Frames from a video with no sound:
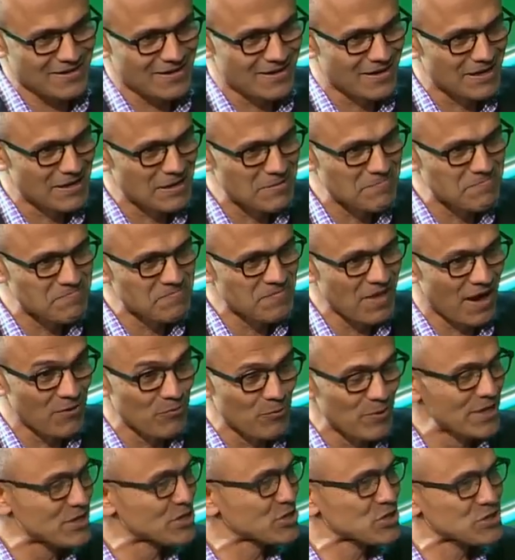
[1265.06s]
I
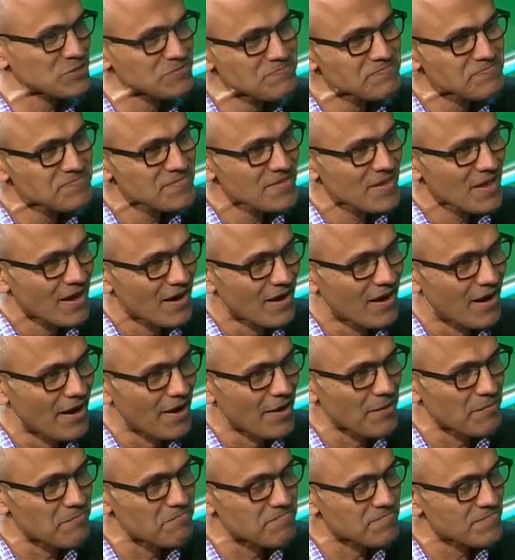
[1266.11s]
wish
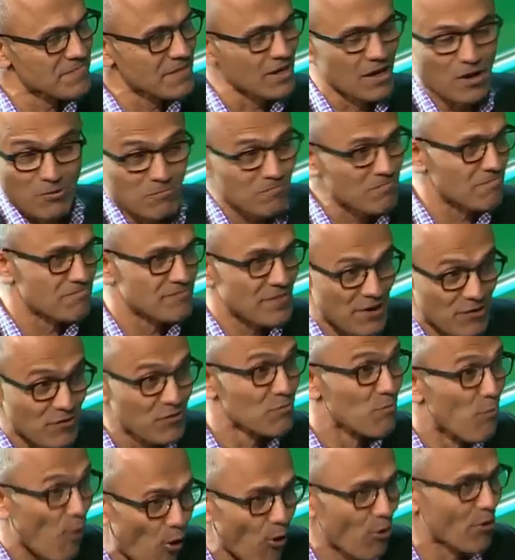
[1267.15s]
there is
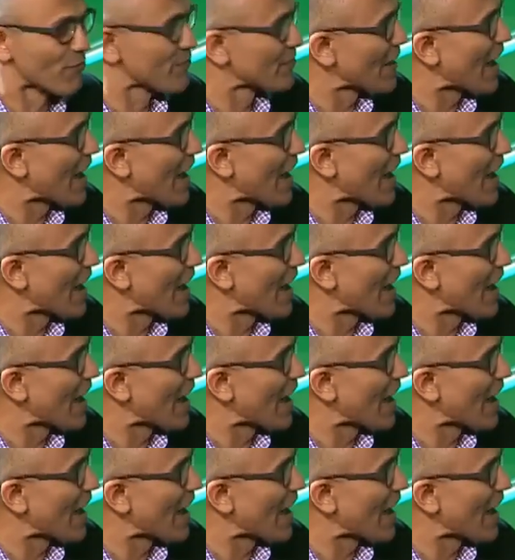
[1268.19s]
more of